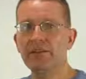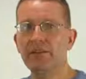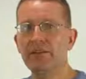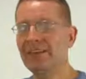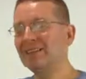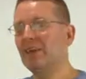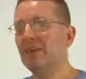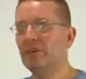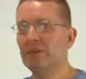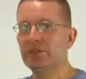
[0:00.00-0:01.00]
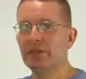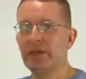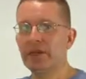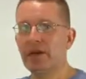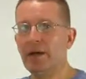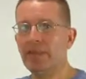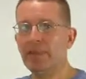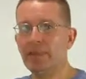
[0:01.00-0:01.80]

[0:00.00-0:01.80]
from eZineArticles.com.